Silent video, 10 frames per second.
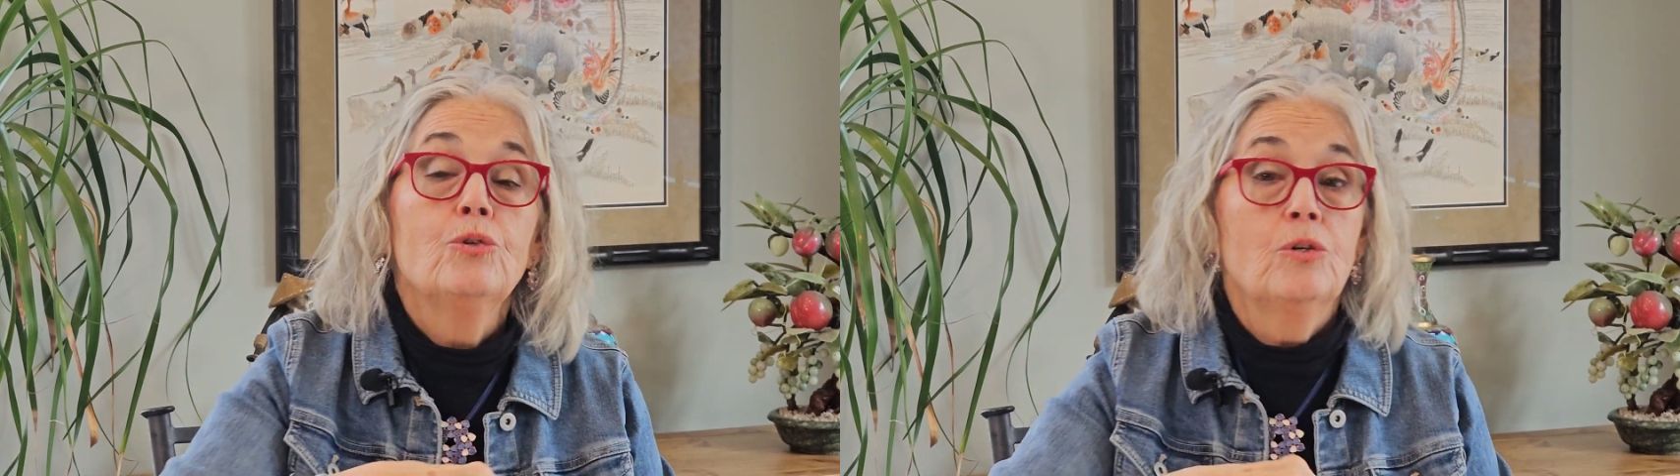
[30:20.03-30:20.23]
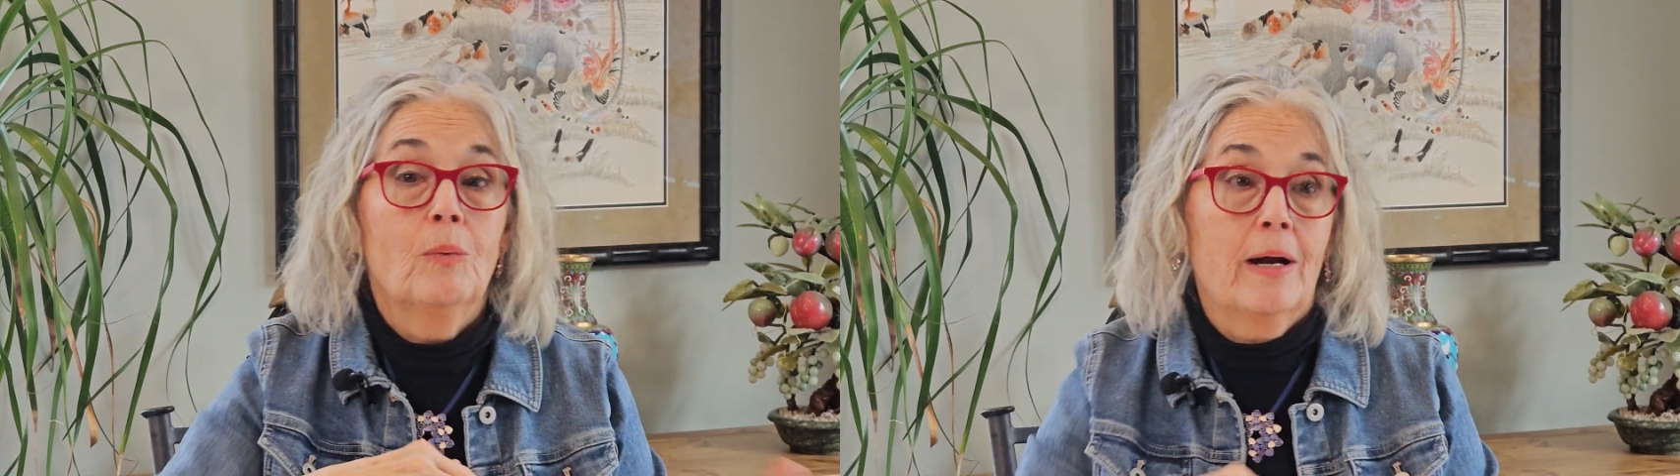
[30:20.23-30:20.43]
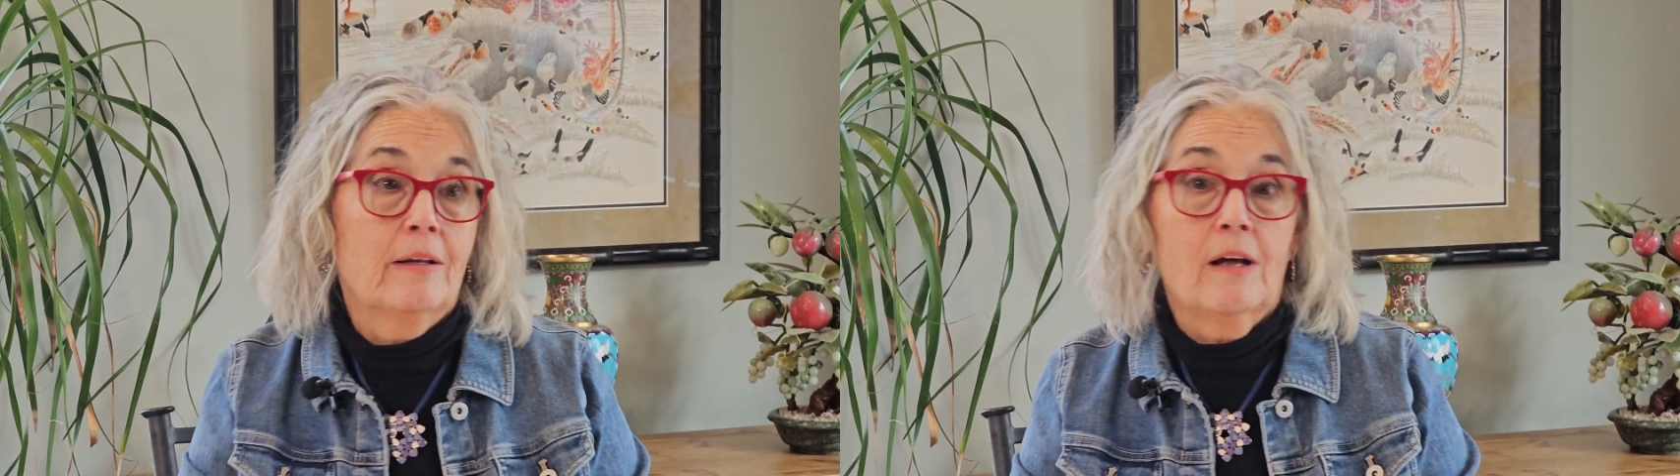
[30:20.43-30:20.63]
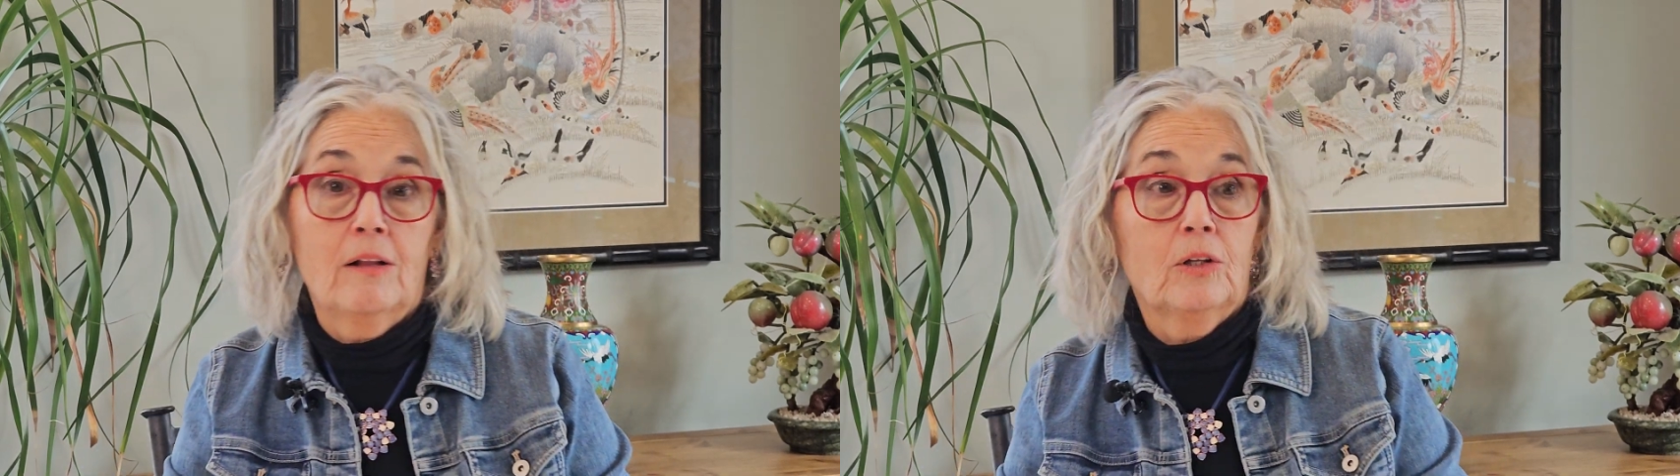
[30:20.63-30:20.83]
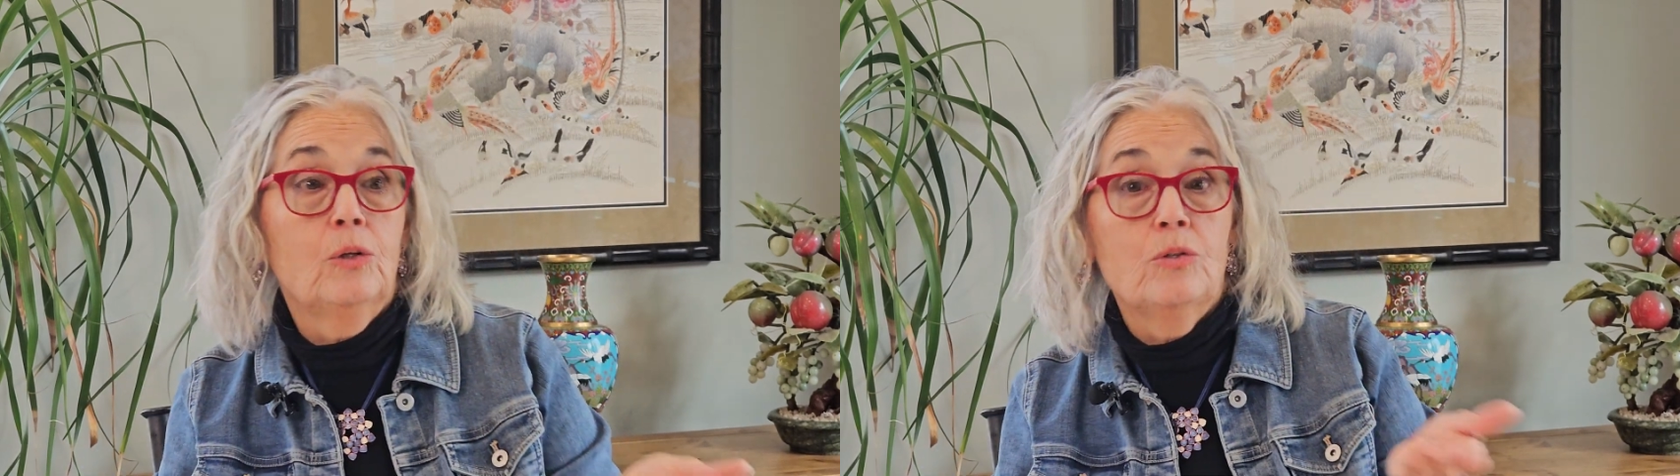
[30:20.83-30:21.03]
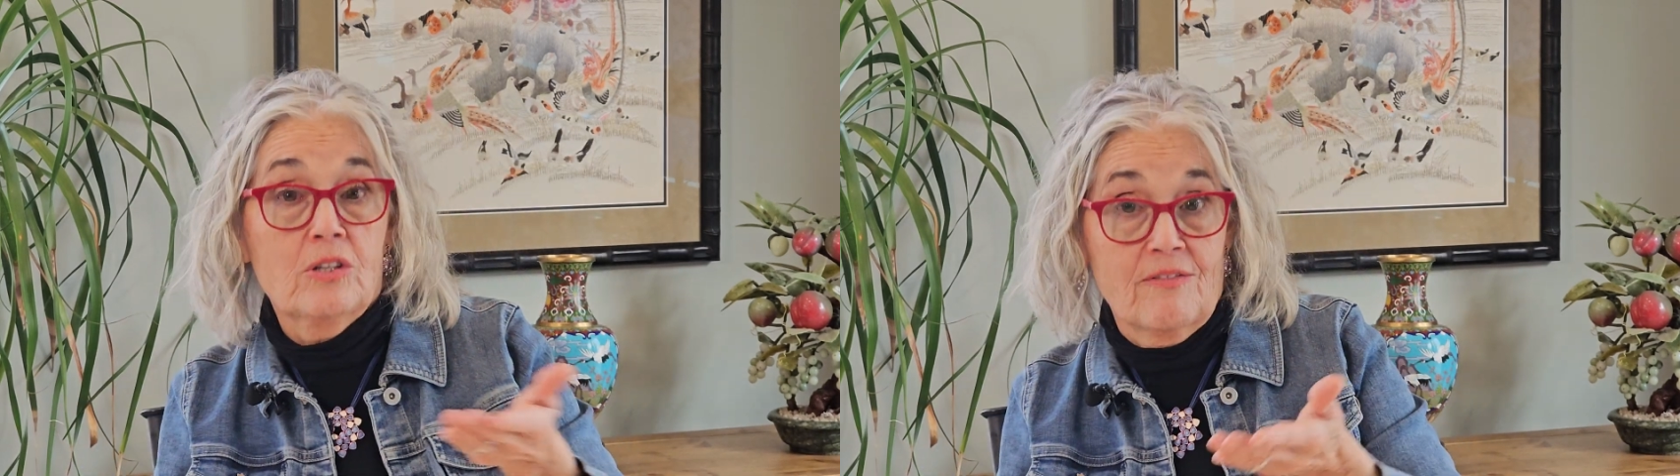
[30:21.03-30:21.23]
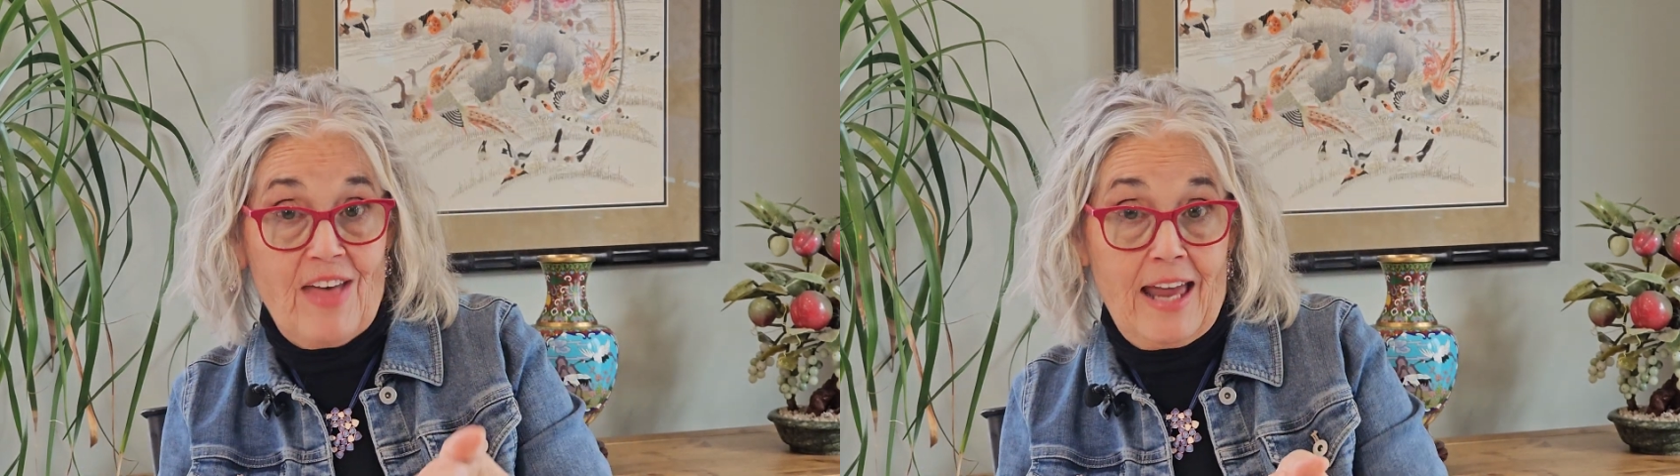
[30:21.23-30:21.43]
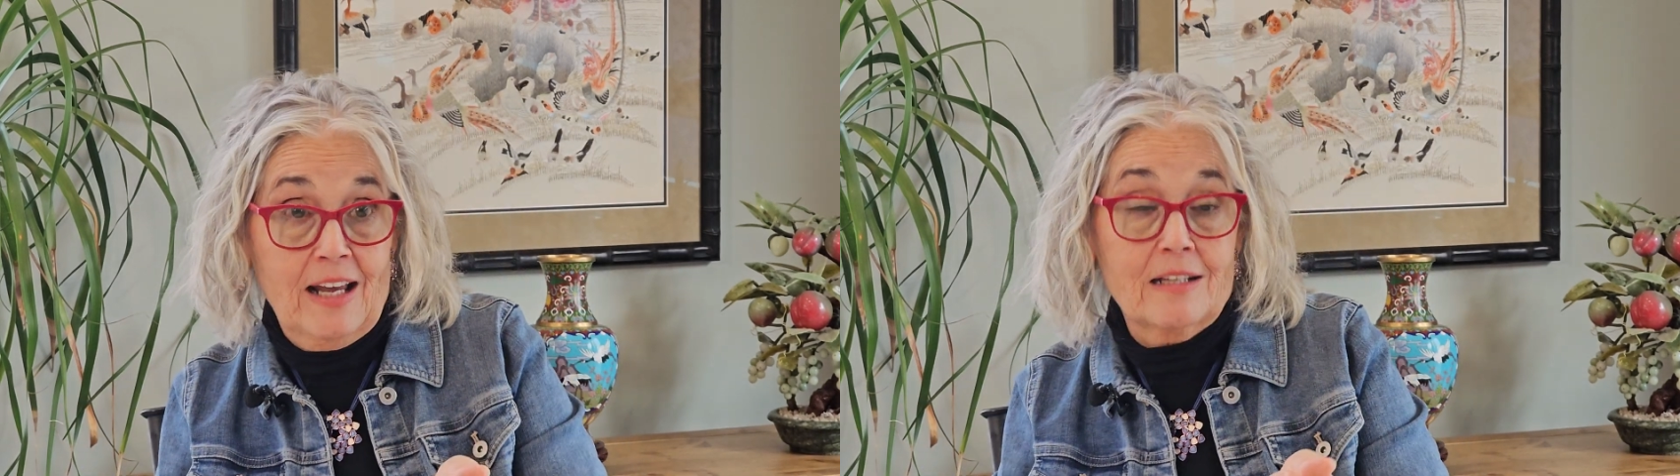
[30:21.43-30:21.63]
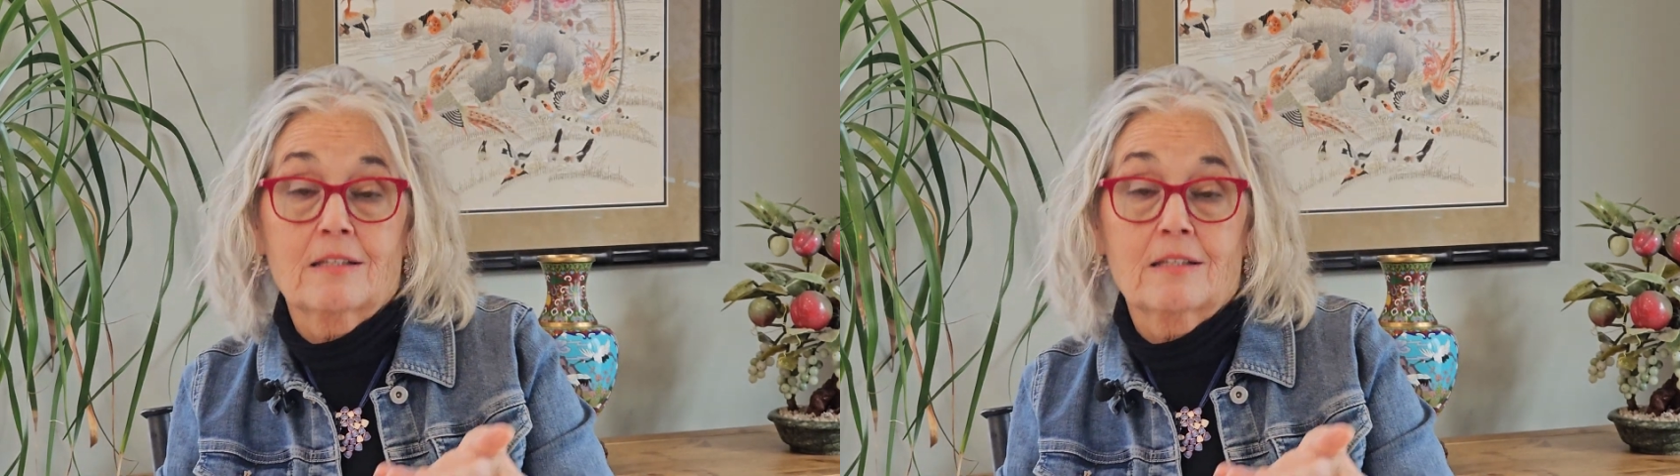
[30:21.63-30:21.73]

you want an all-inclusive that